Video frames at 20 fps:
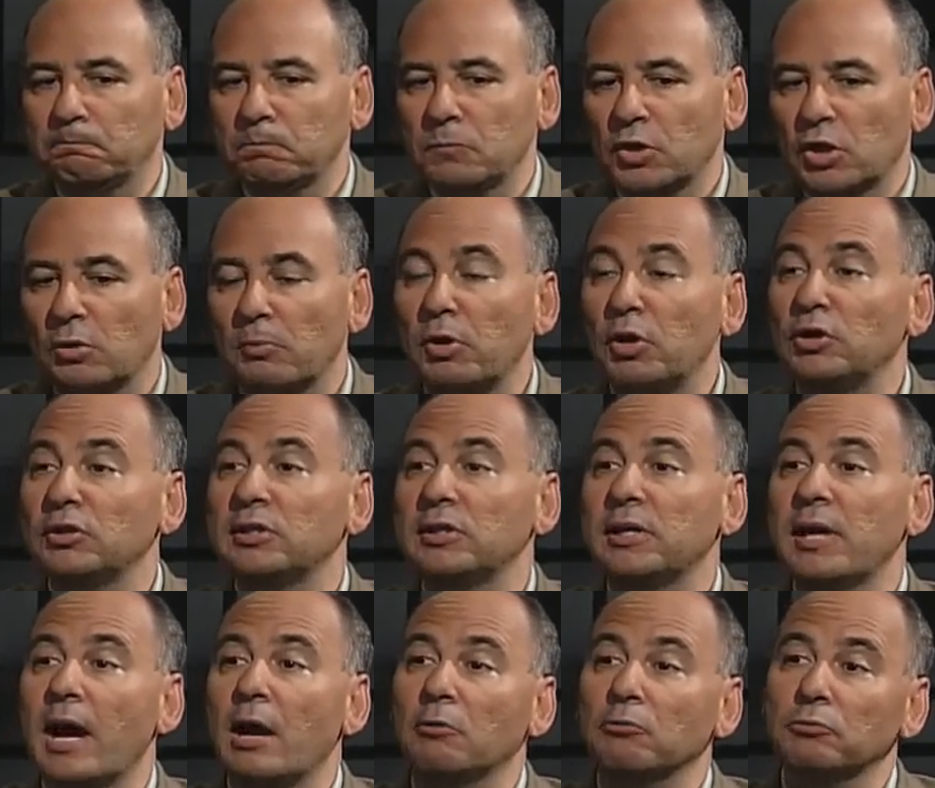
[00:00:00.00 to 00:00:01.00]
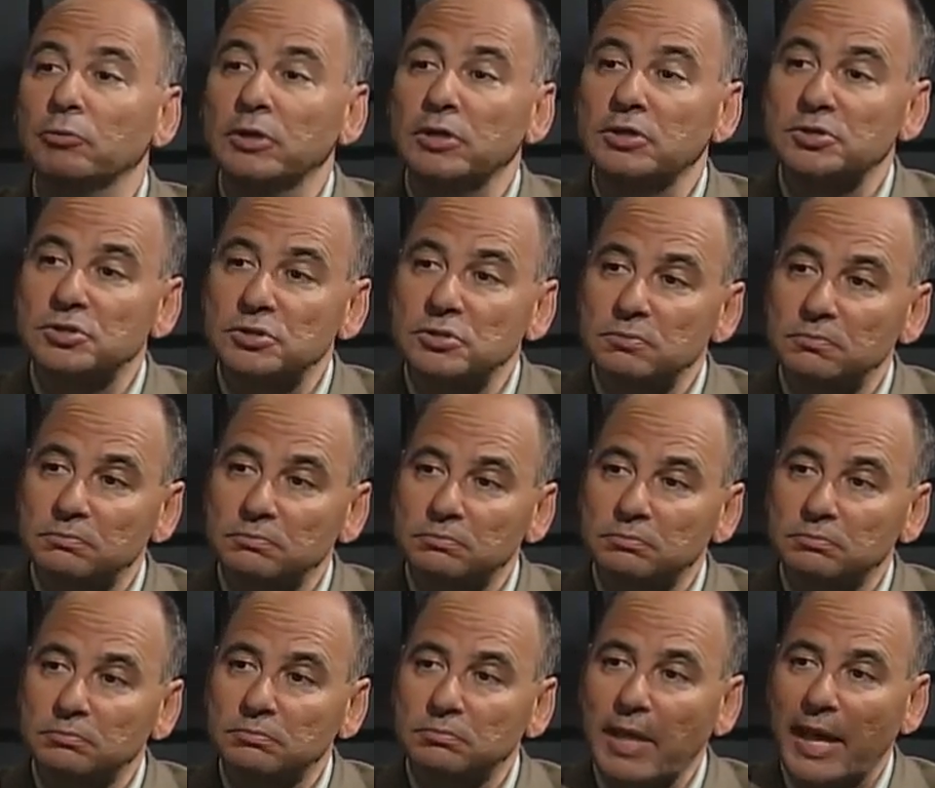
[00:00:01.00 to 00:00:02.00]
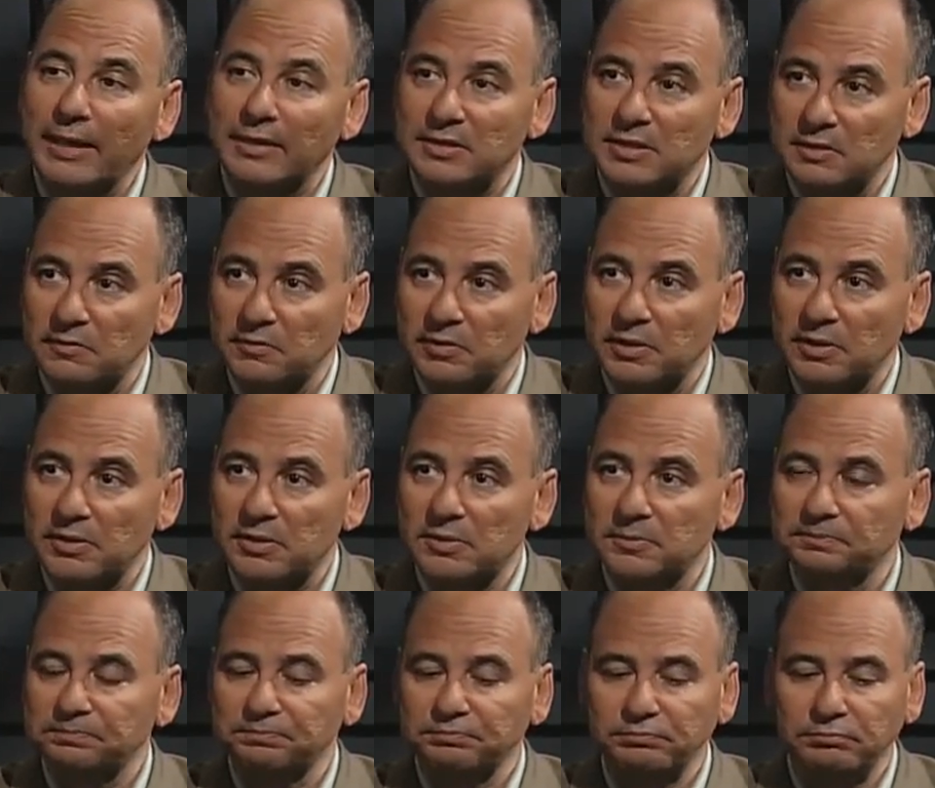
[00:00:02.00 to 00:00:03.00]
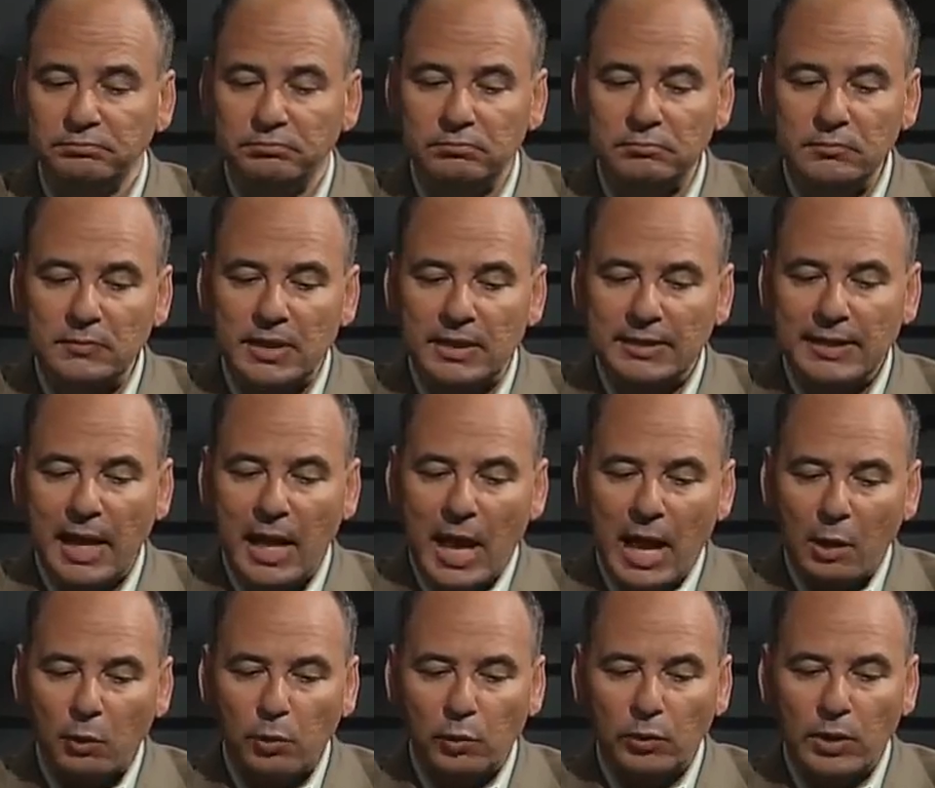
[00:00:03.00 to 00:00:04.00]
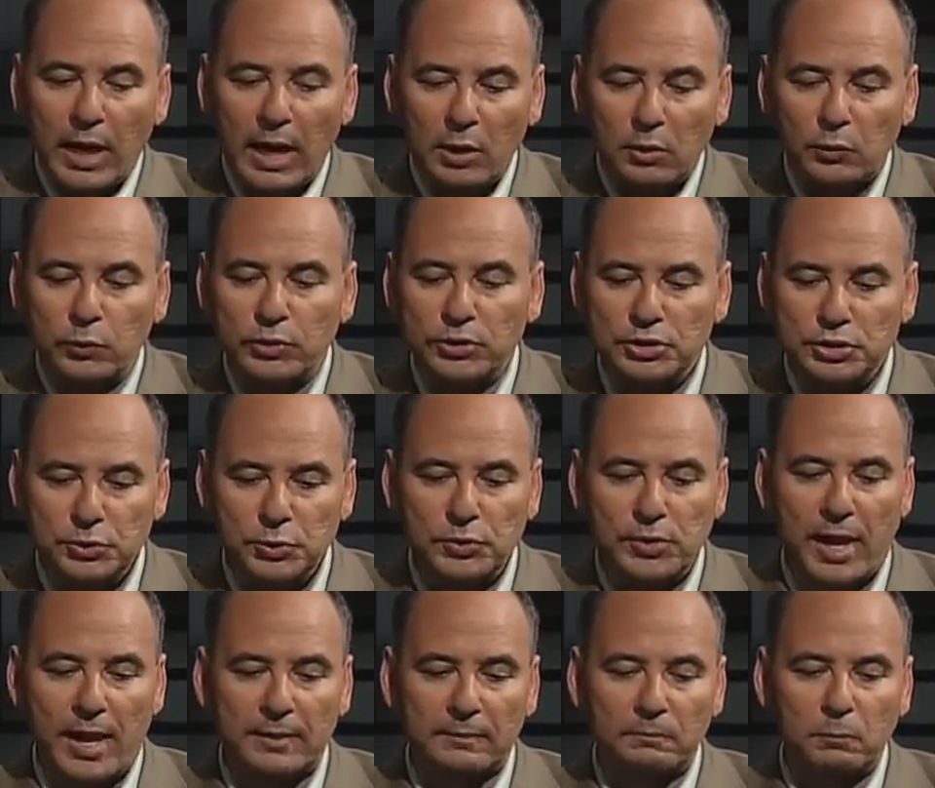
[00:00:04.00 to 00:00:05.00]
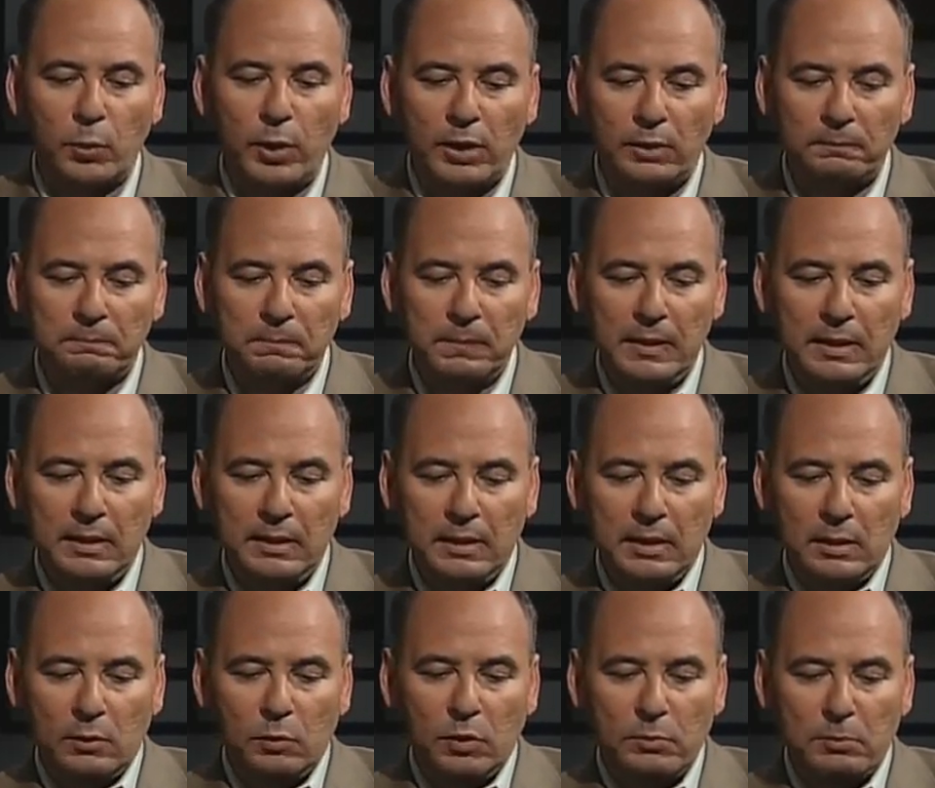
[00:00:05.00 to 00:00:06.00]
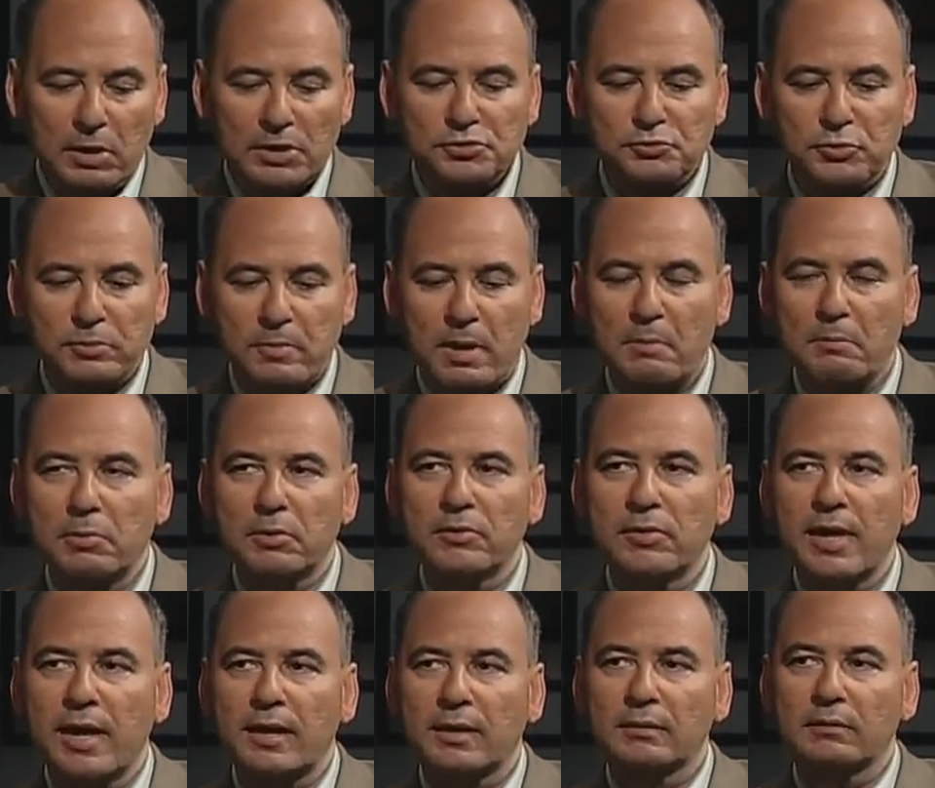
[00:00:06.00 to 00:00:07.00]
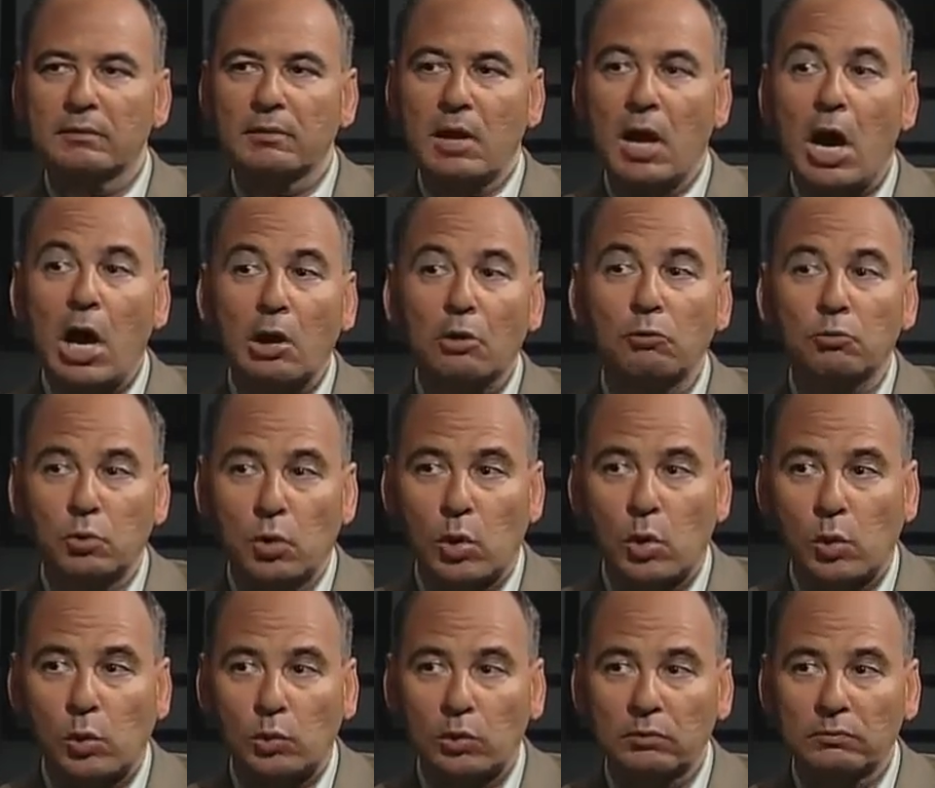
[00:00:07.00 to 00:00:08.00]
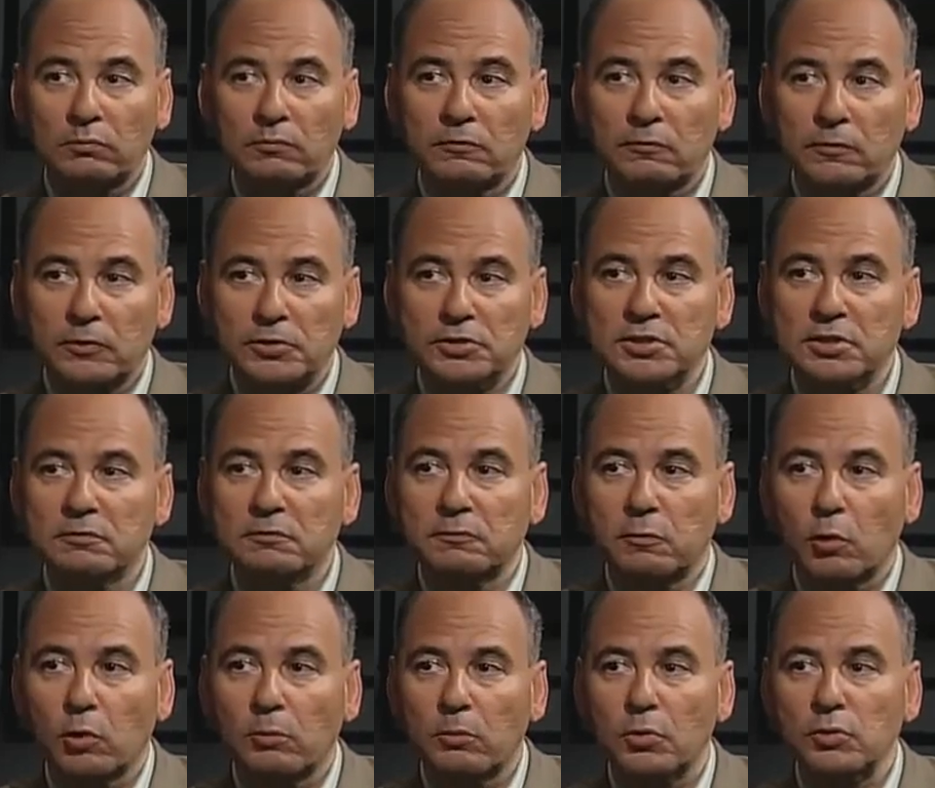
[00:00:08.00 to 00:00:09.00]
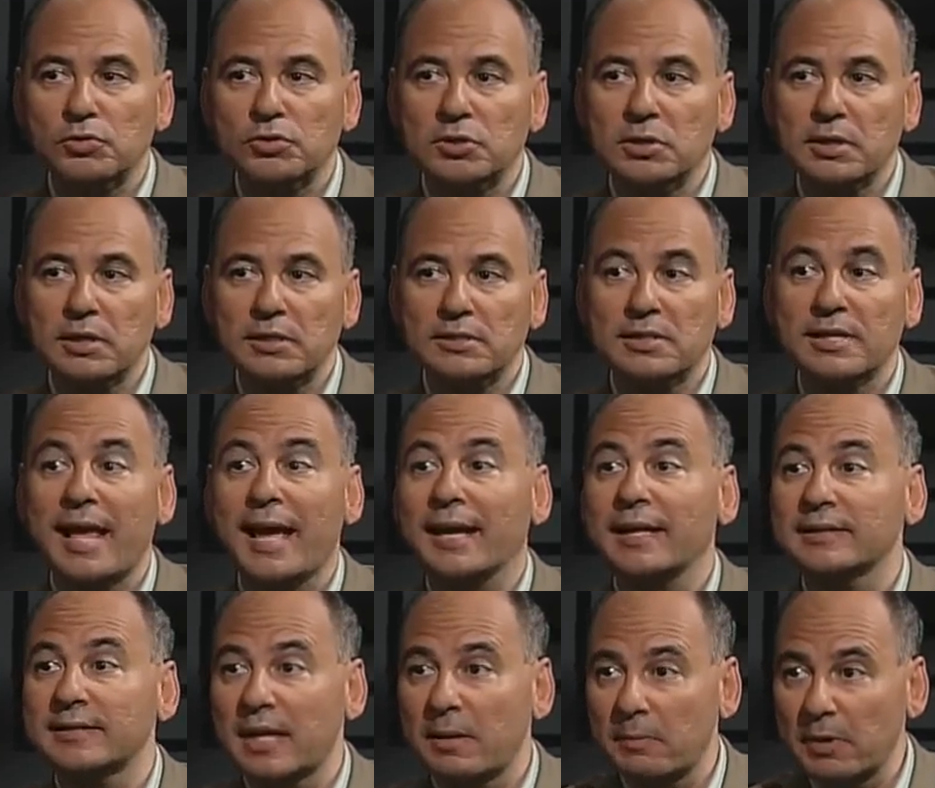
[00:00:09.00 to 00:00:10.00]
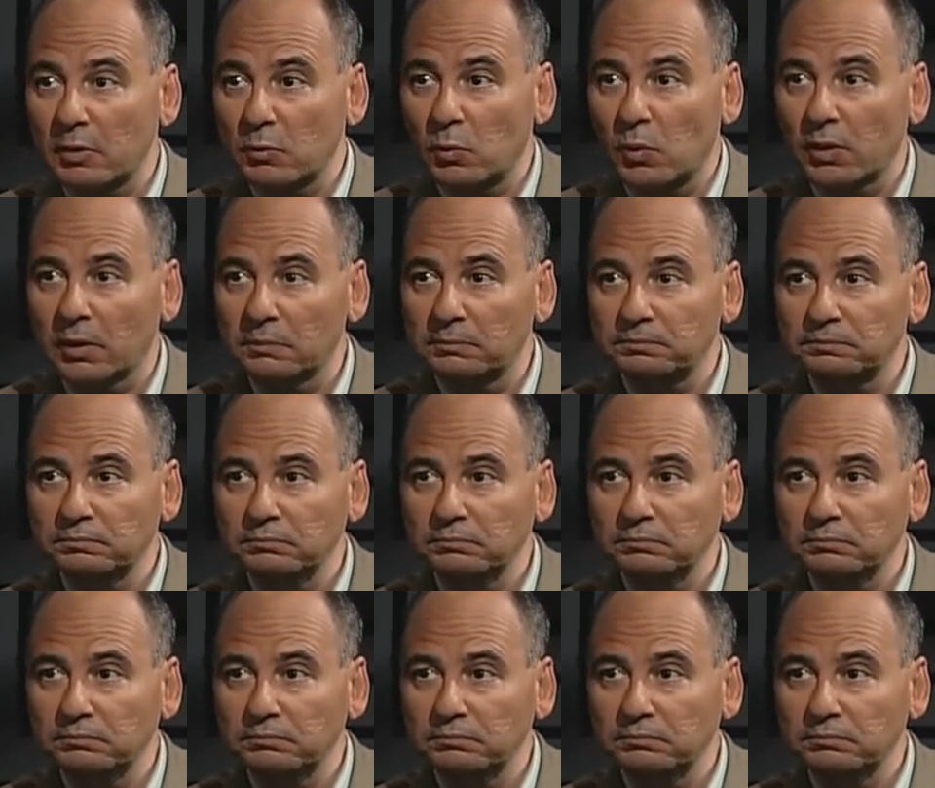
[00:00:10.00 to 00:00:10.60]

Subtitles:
community outreach activities. Now, how do we do that? Well, we must remember that our role, first and foremost, is an academic one.